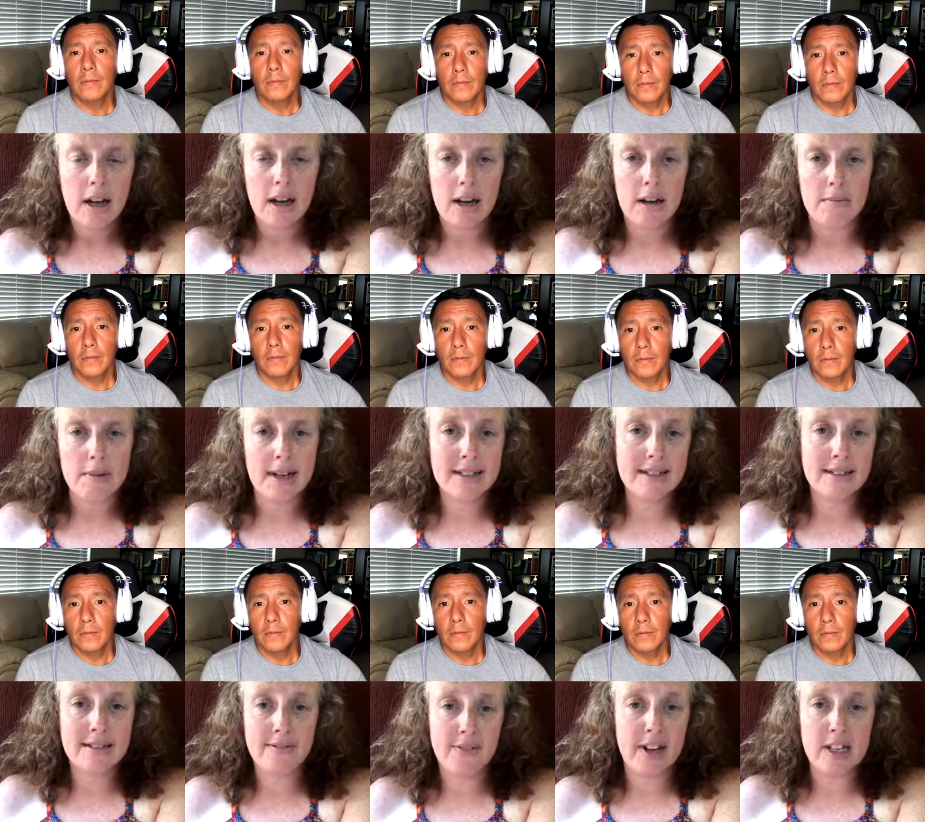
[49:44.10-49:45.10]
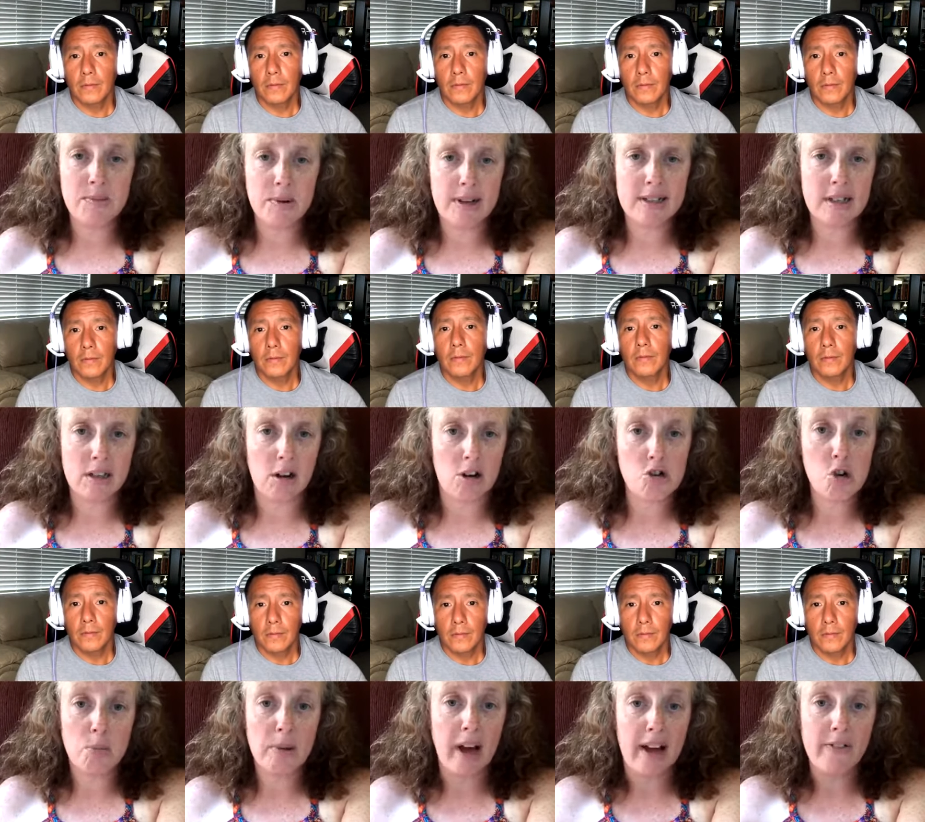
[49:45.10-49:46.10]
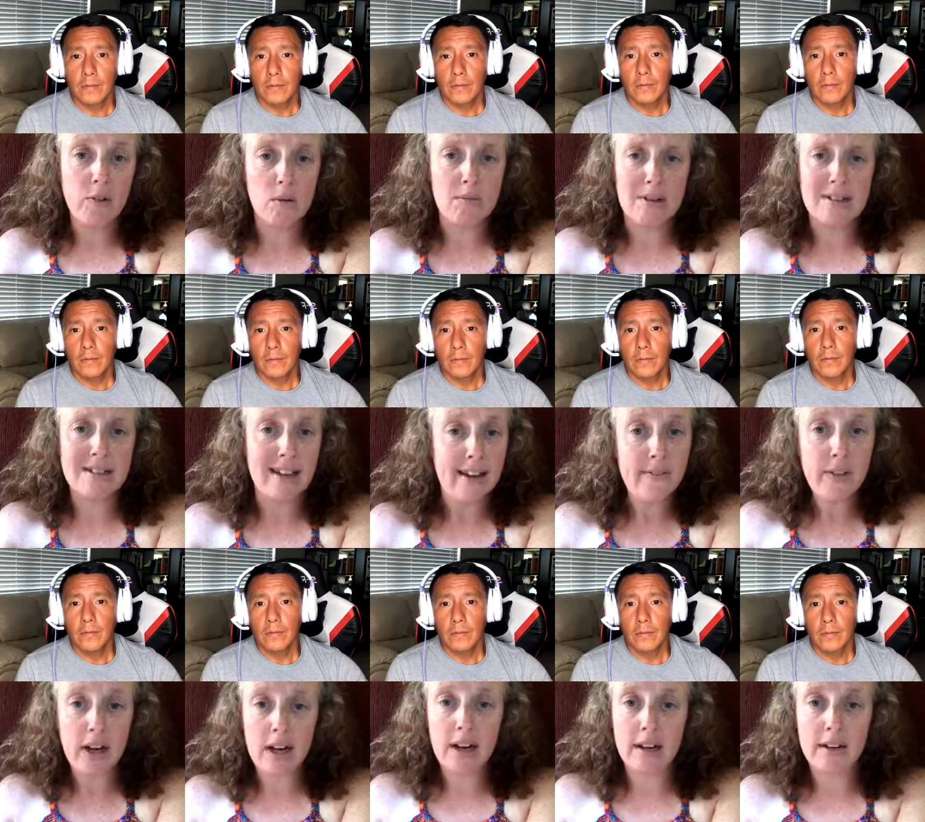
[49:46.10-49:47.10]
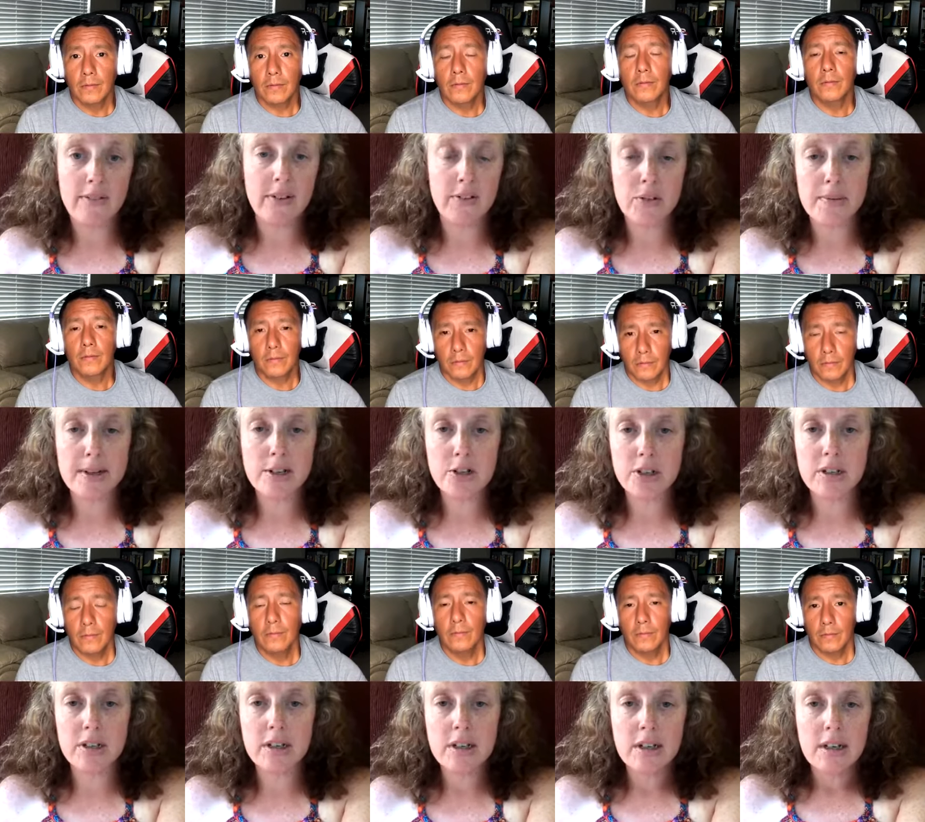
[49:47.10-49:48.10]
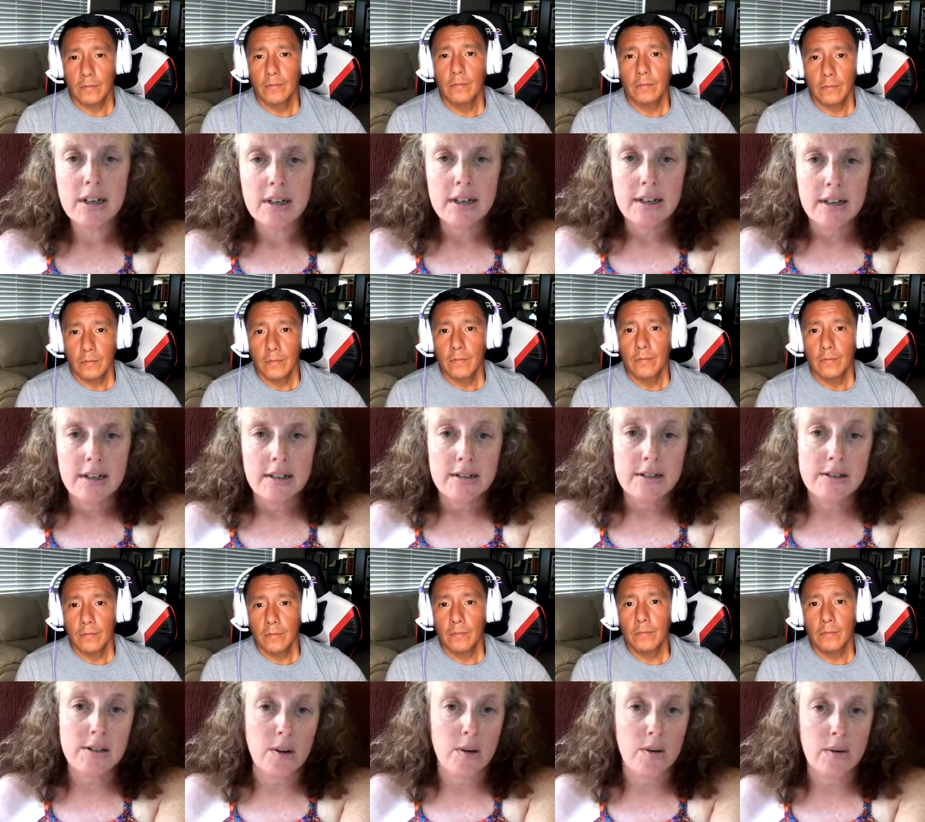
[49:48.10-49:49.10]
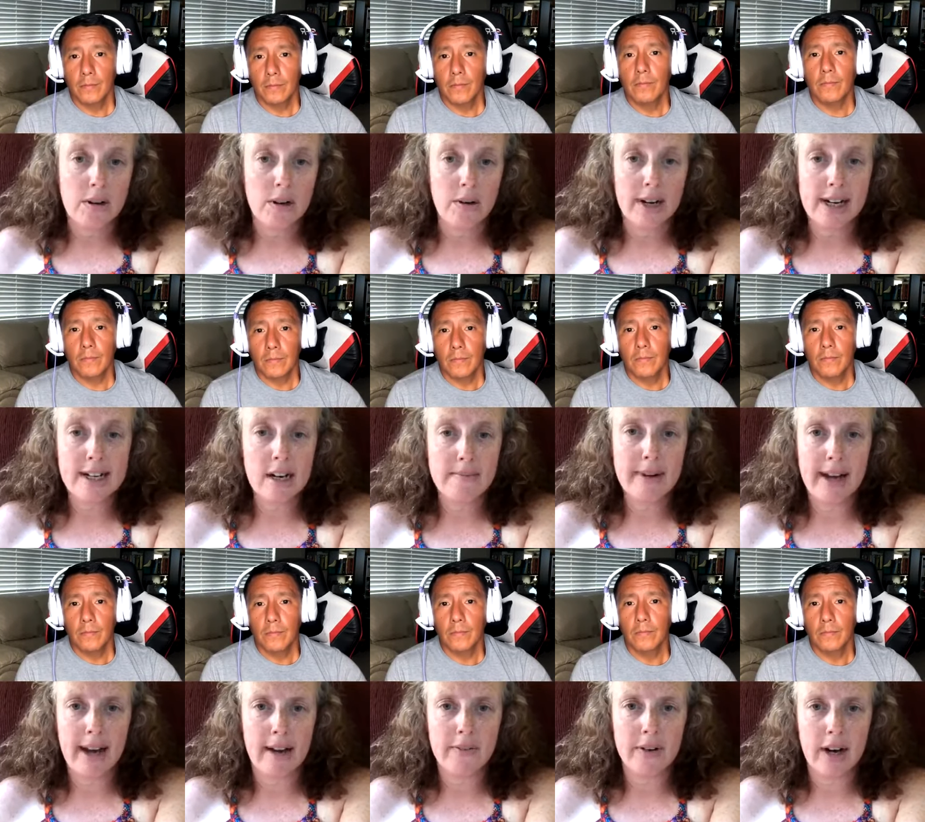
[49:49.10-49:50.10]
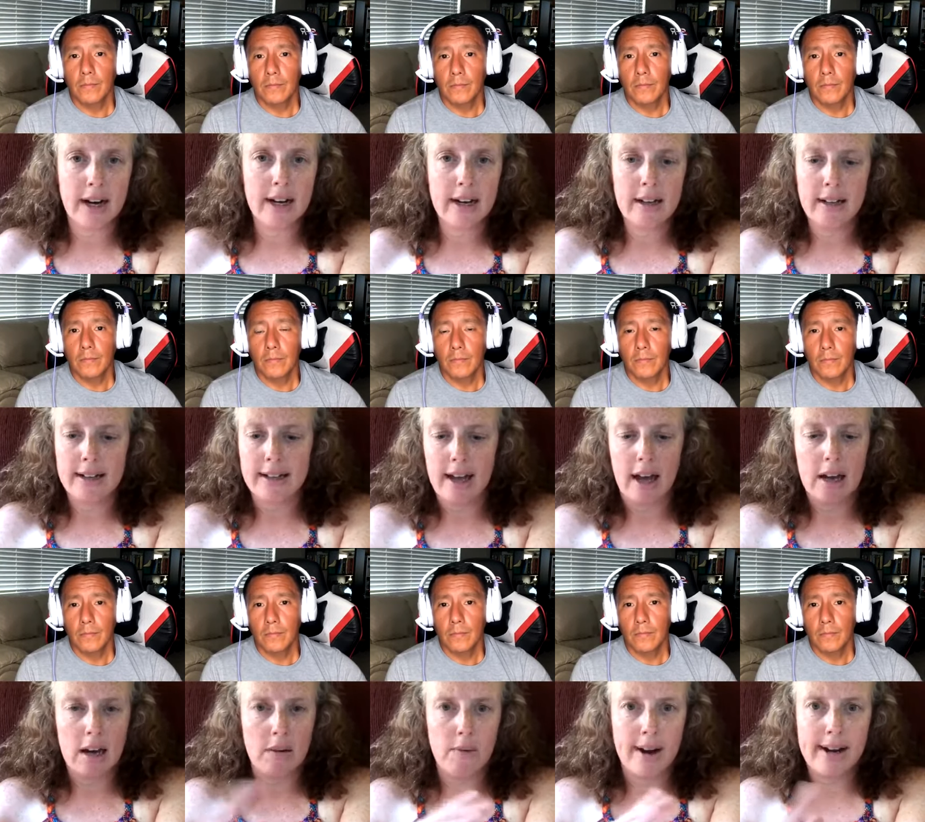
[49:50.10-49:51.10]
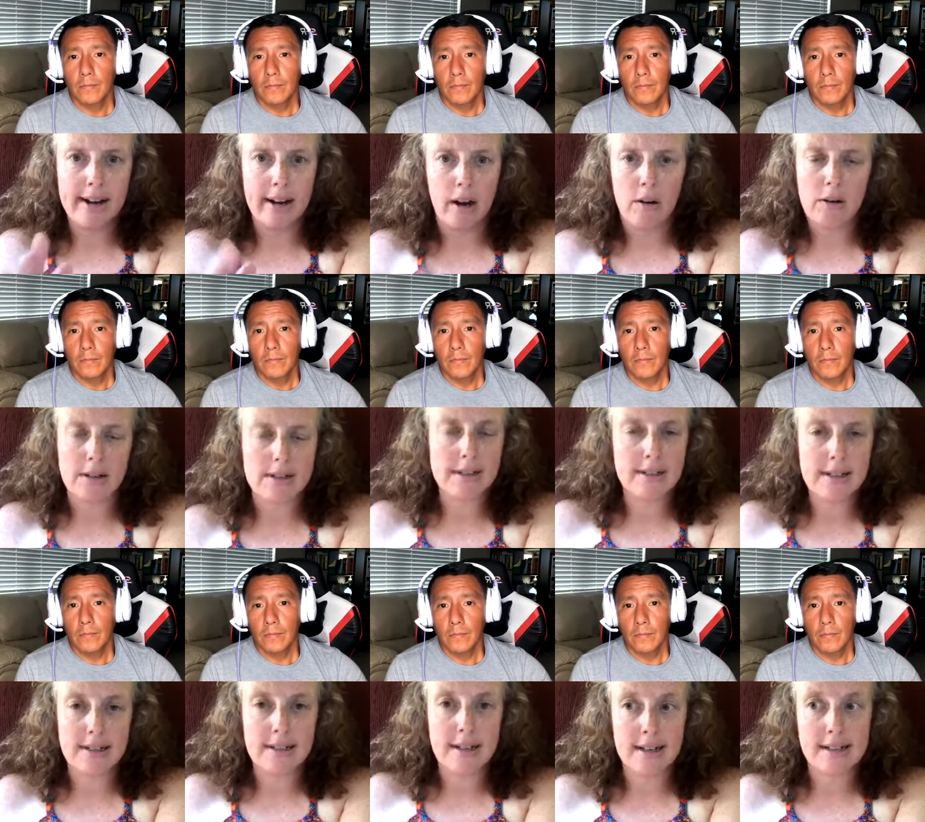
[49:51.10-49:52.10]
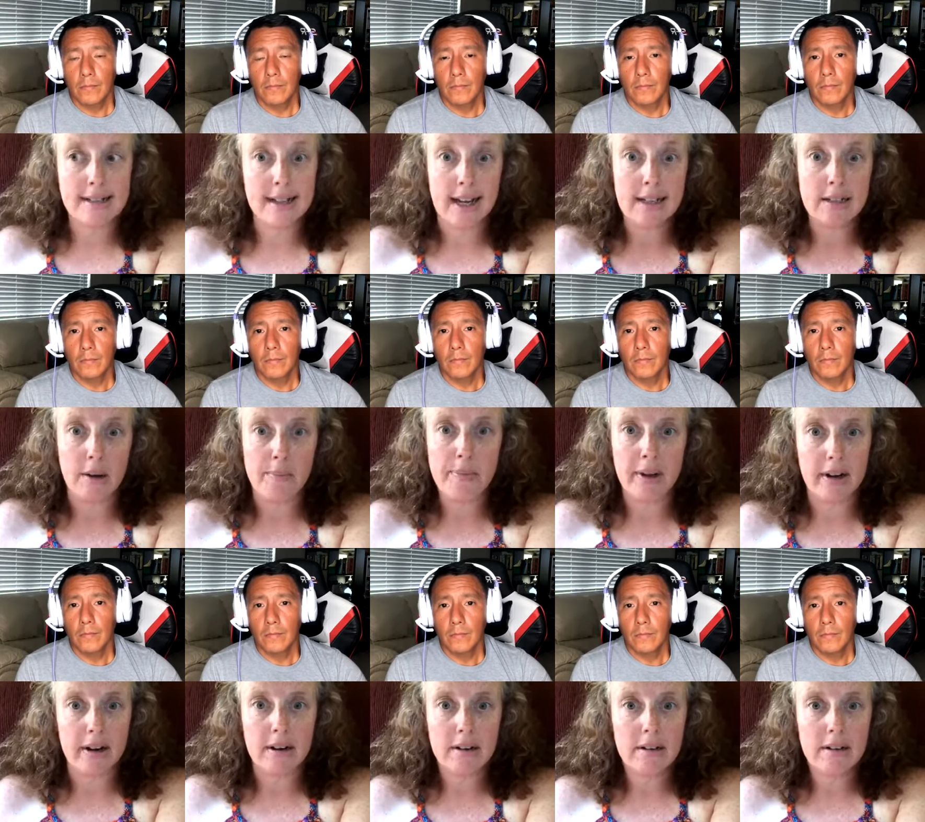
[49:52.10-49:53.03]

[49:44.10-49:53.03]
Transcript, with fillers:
Speaker 1: because um, Facebook is a larger platform to save that kind of information. So, you know, anytime I have an idea like that and I write it out, it, it, stays up there.